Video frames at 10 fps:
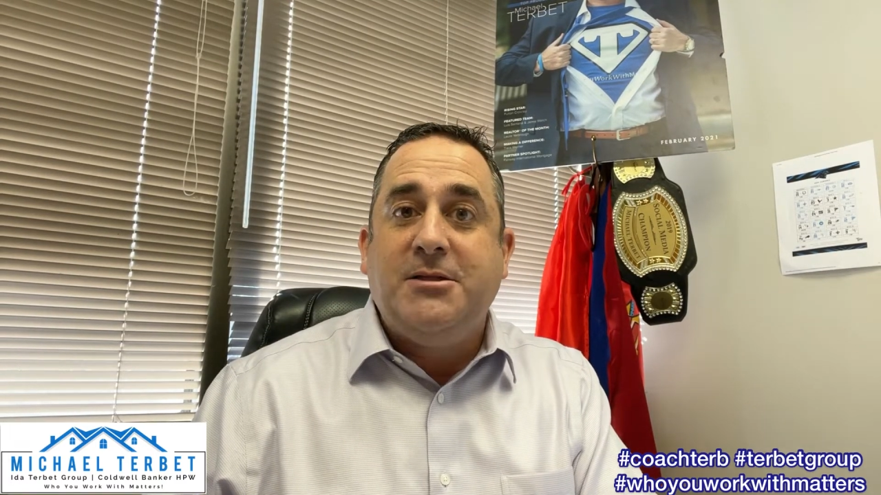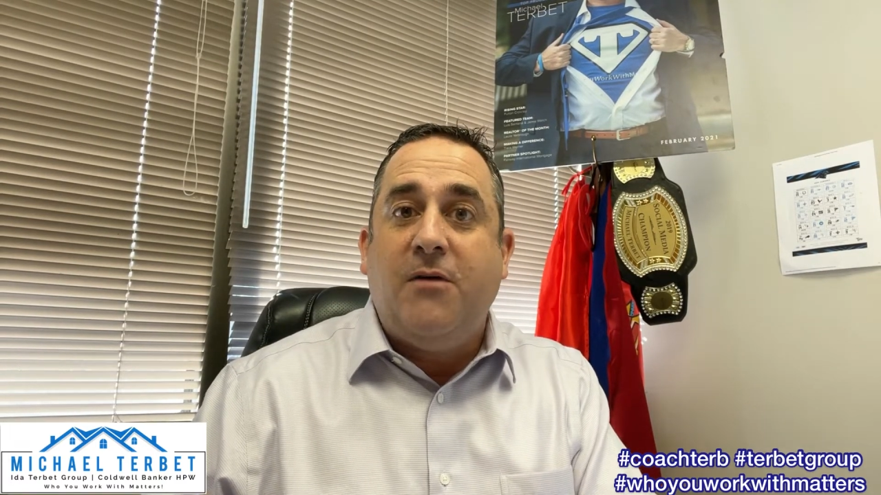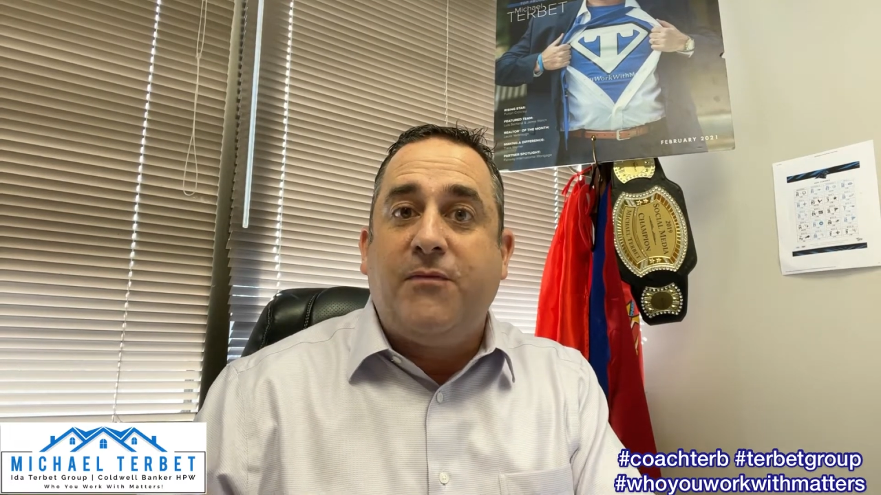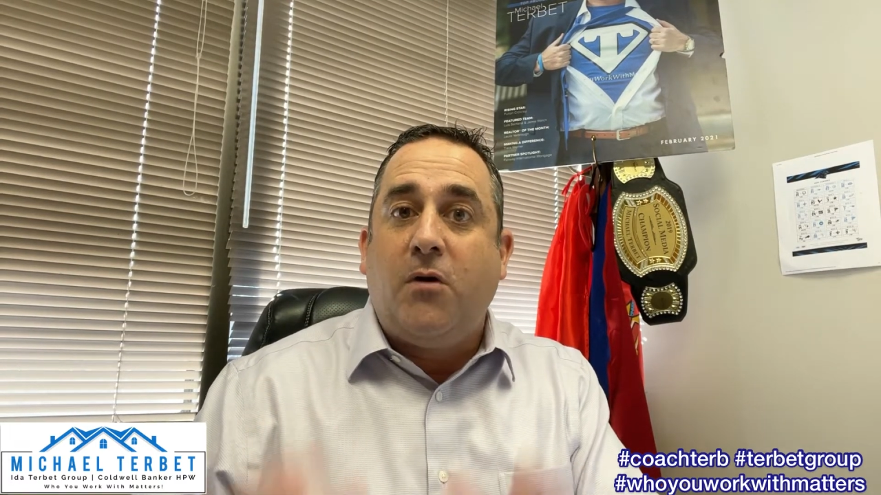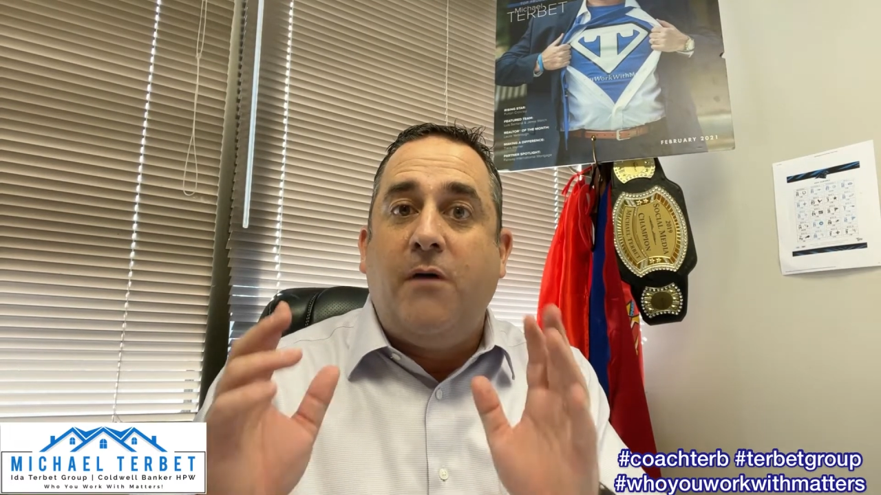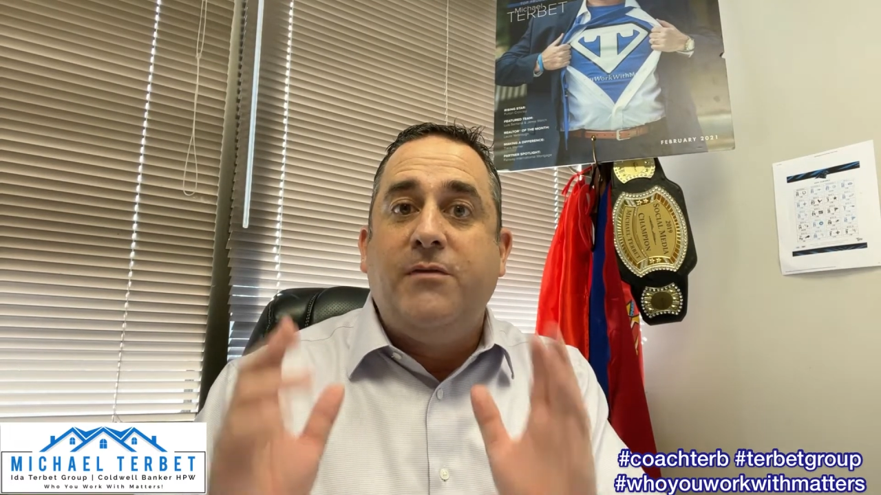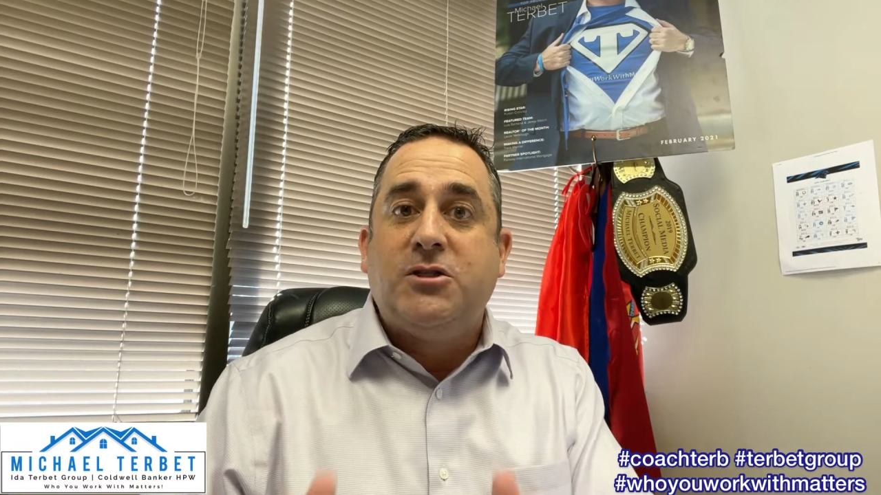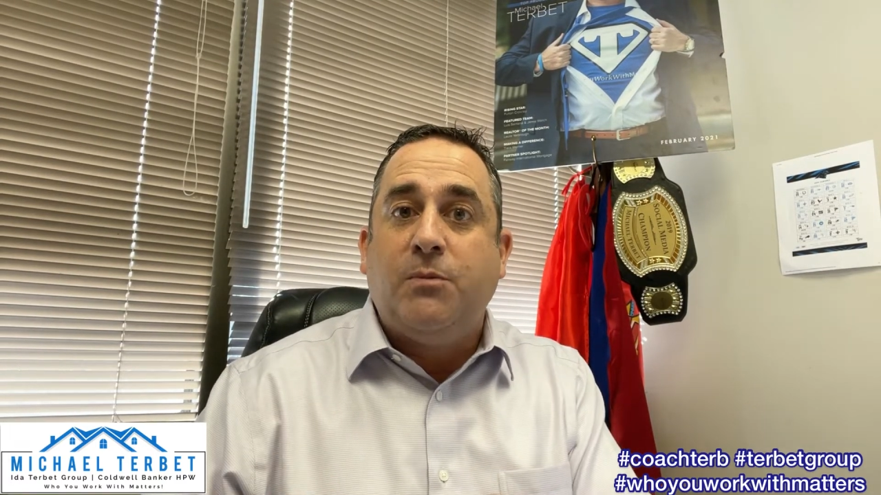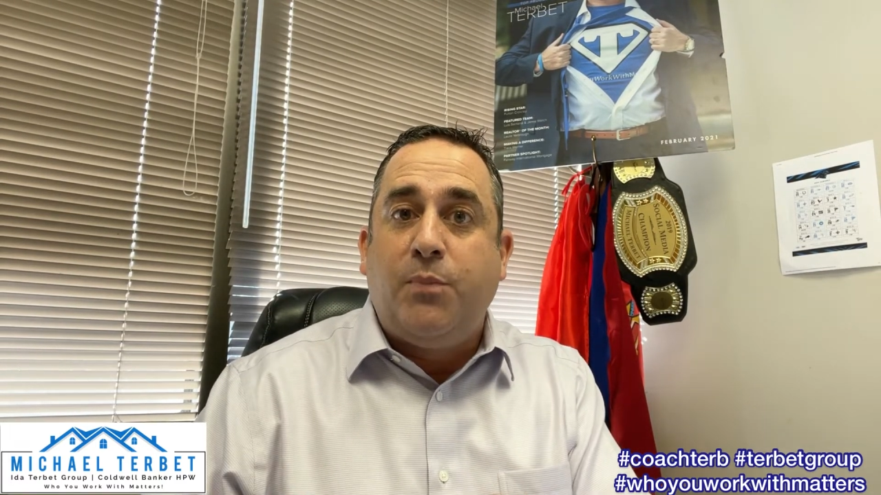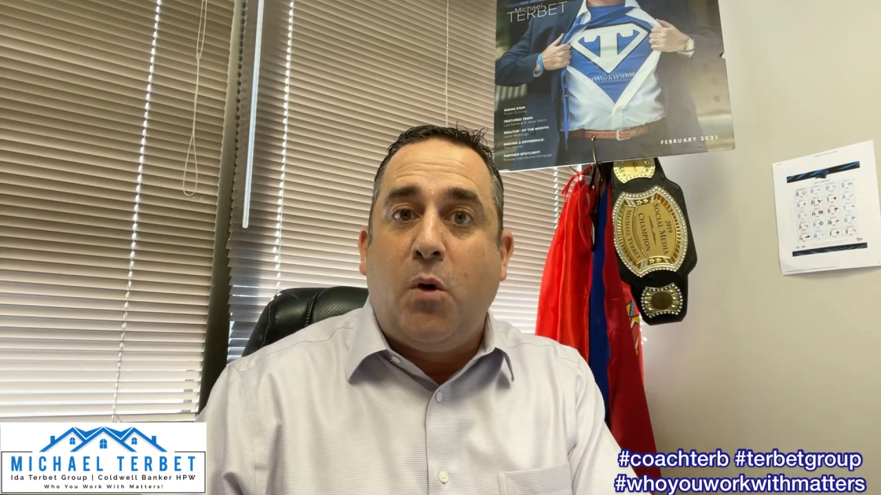enough for all of your
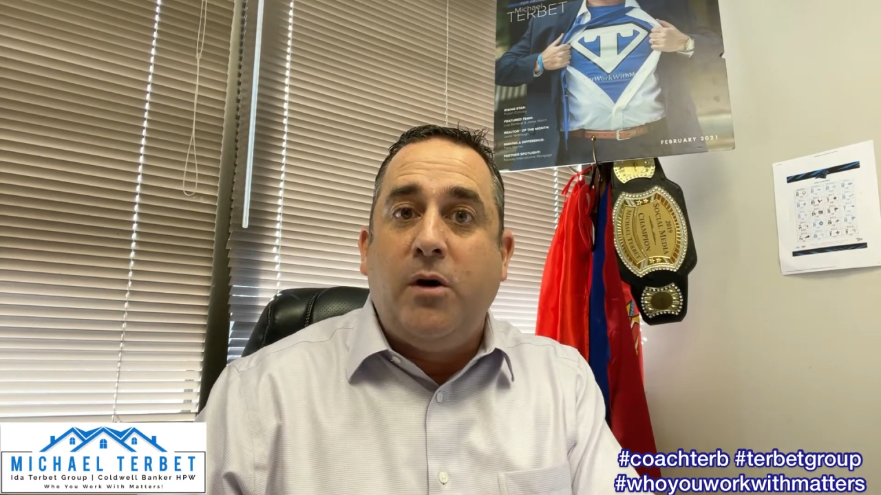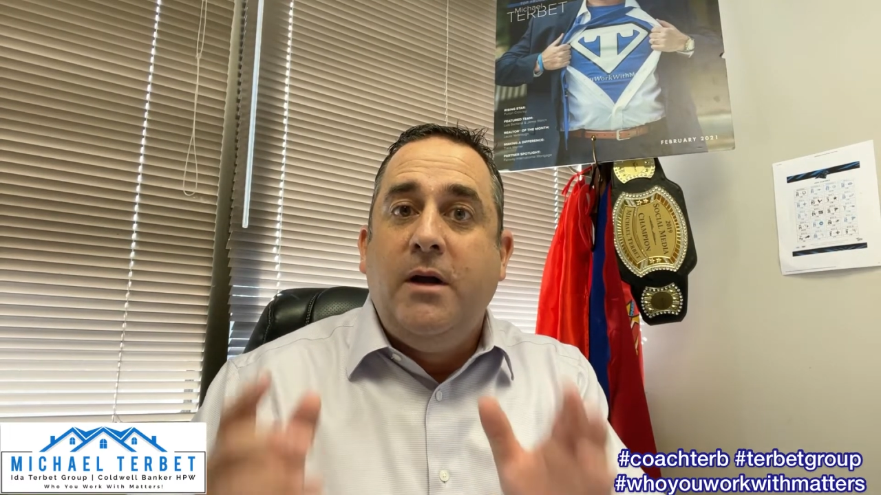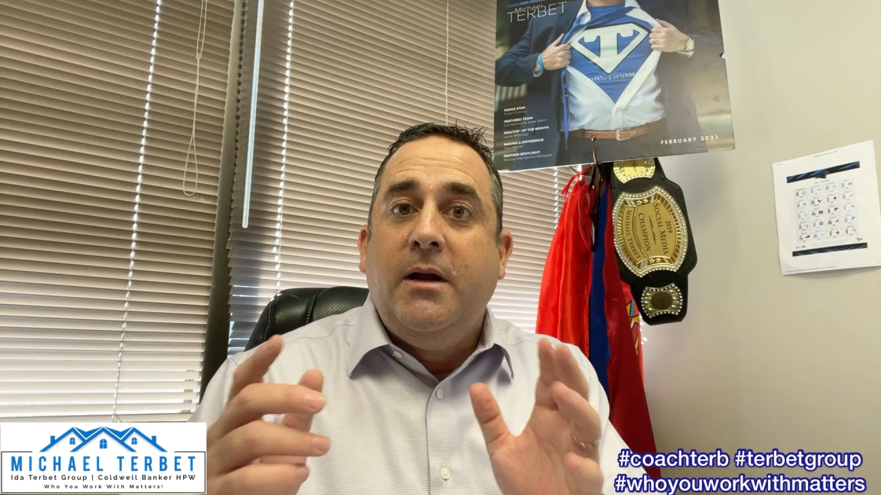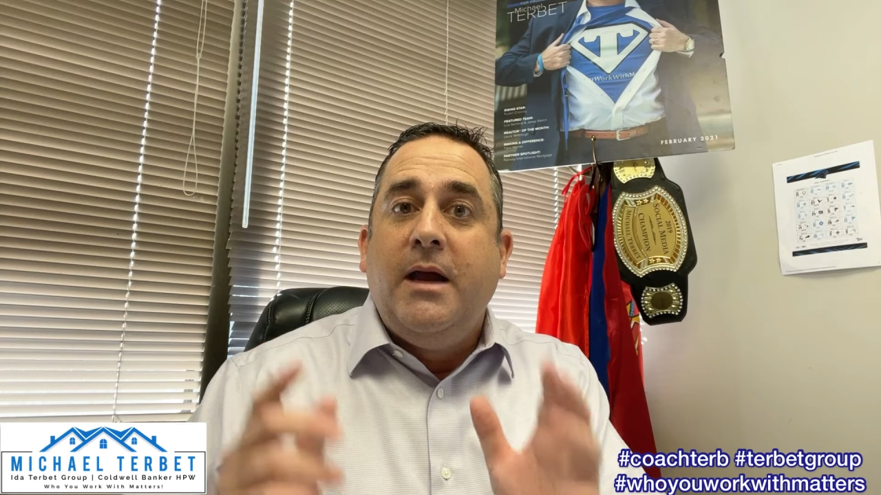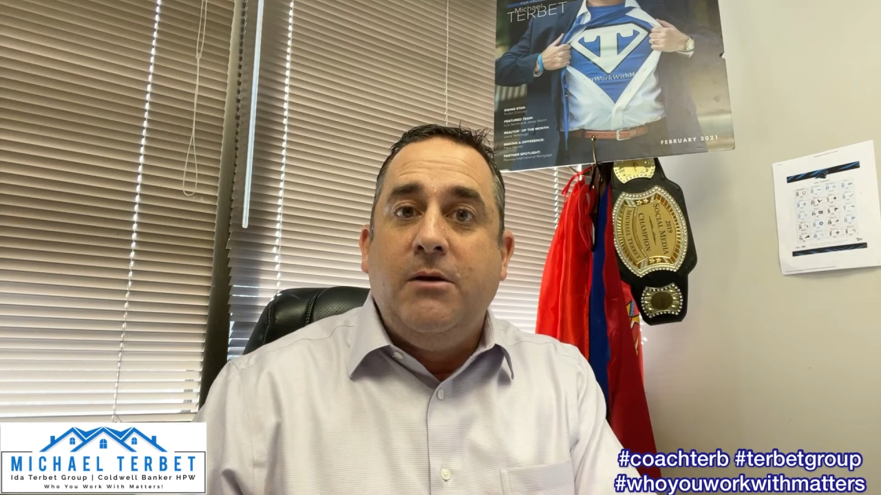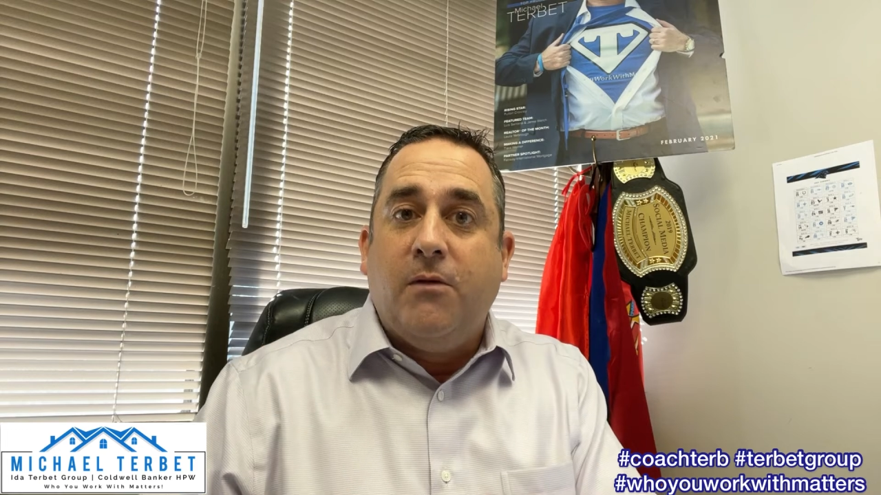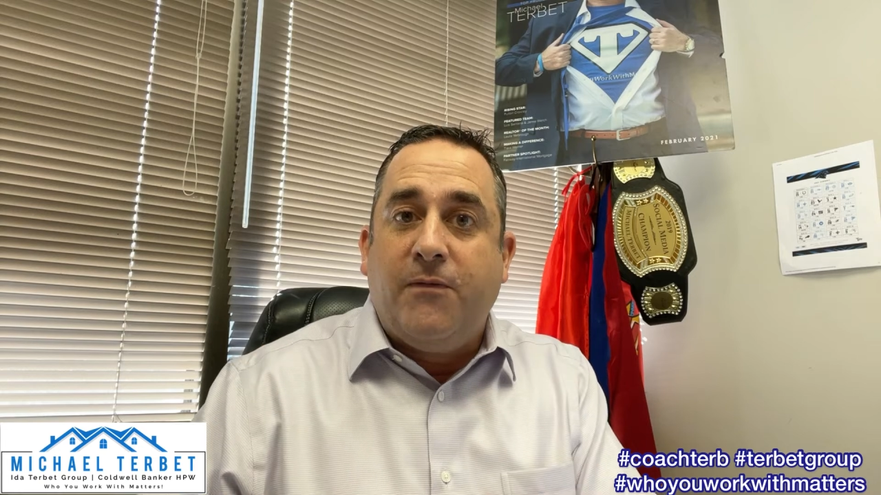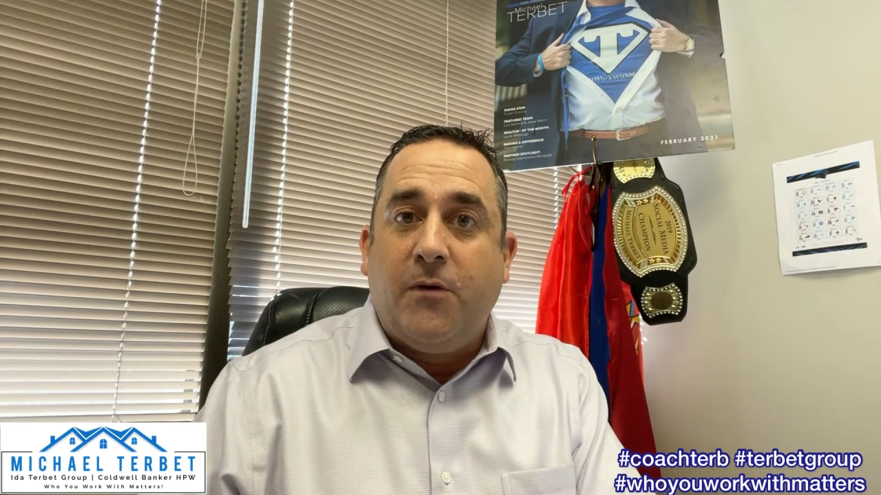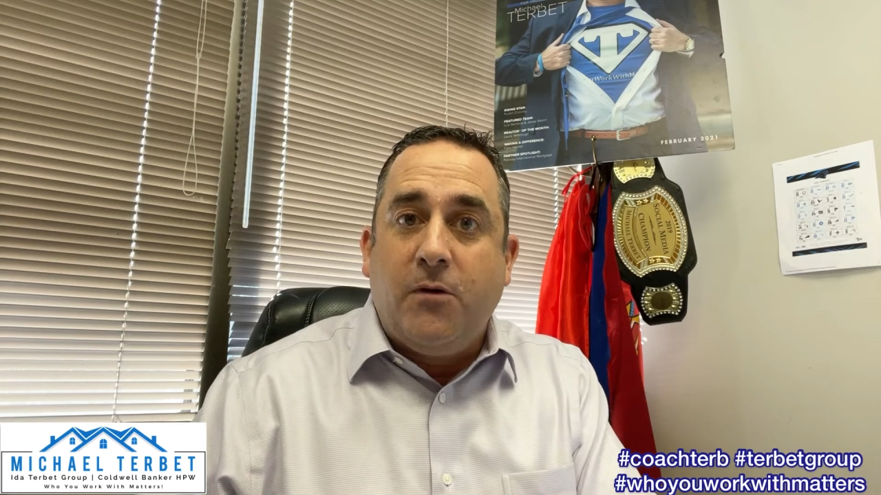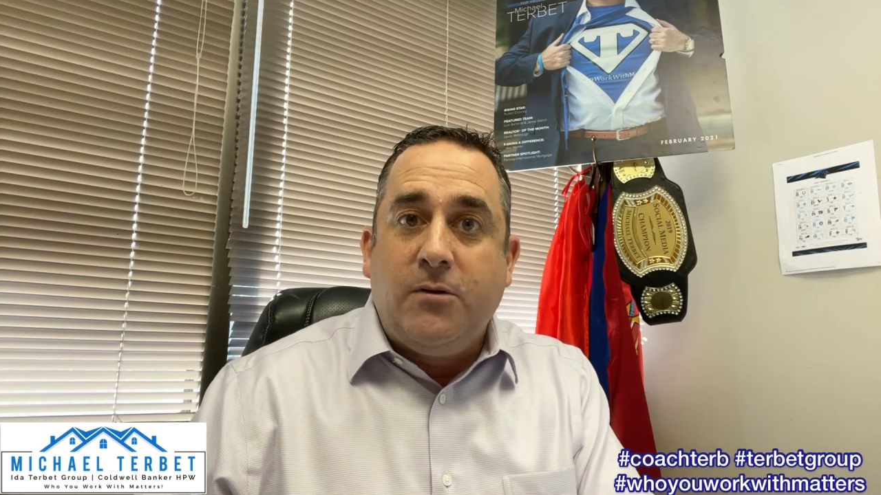support and your
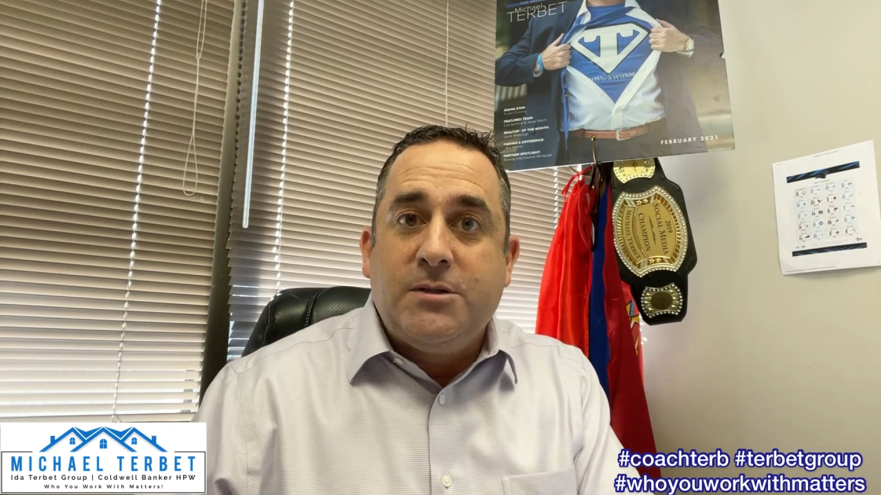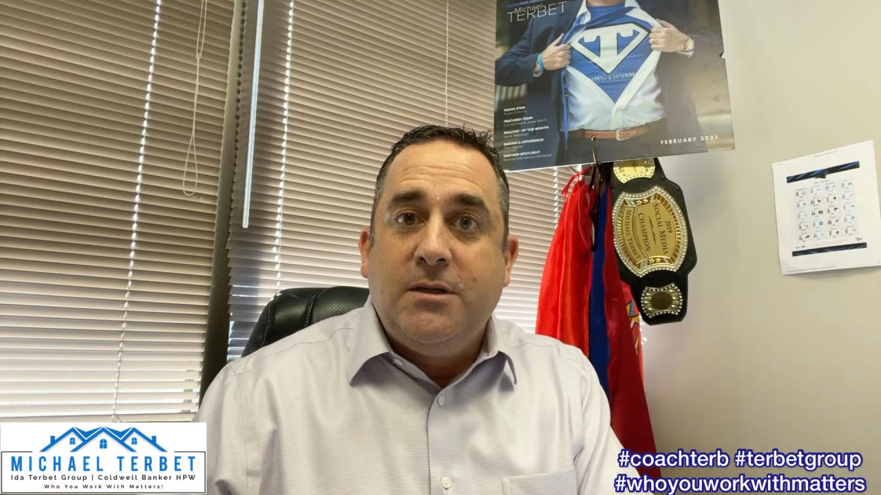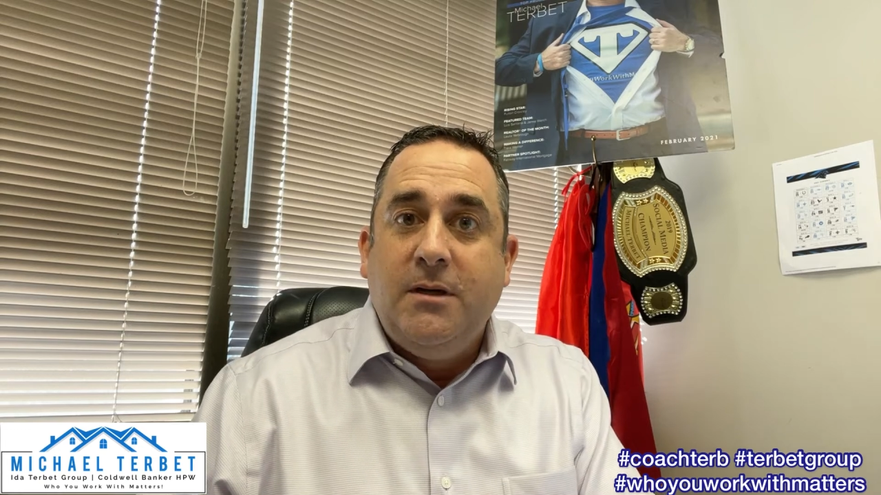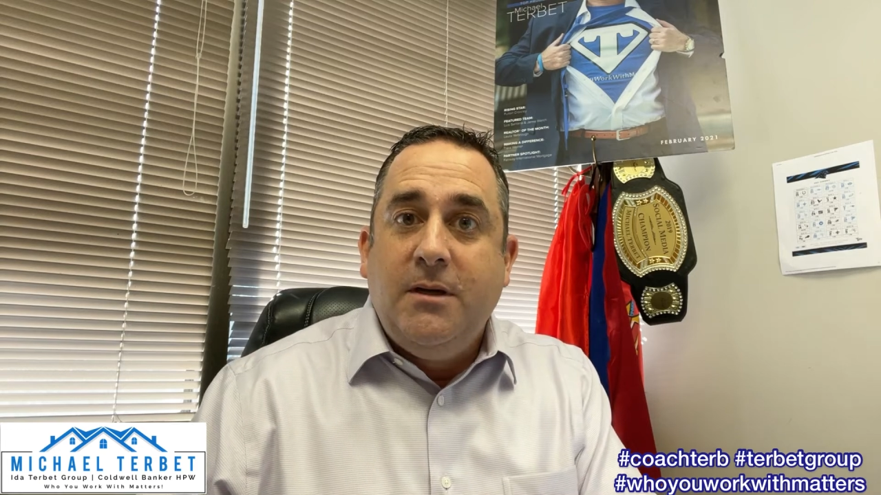referrals.